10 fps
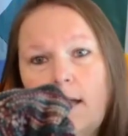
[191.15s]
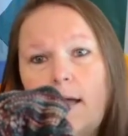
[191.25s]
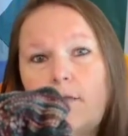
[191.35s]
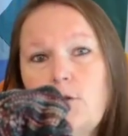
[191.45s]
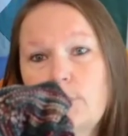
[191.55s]

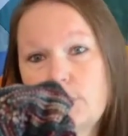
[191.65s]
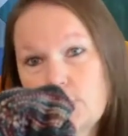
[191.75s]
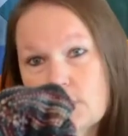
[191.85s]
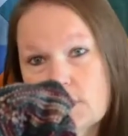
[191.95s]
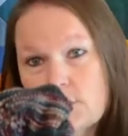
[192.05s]
and then you put
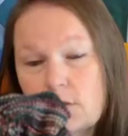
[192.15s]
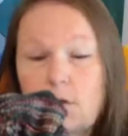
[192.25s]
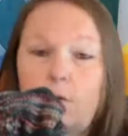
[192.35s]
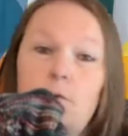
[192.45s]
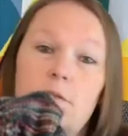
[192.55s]
those stitches on
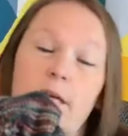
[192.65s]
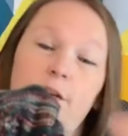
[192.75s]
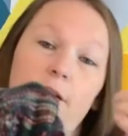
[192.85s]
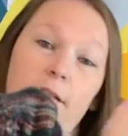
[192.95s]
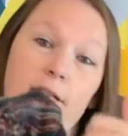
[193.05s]
hold and
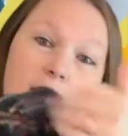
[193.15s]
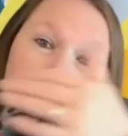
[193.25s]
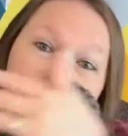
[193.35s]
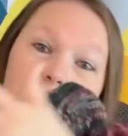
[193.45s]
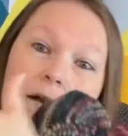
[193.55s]
you knit the
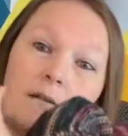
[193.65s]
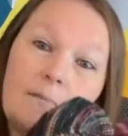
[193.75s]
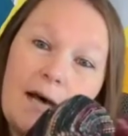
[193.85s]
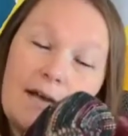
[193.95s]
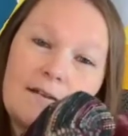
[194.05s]
other side on the
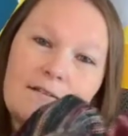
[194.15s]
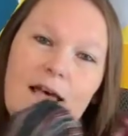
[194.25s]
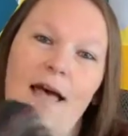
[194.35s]
bias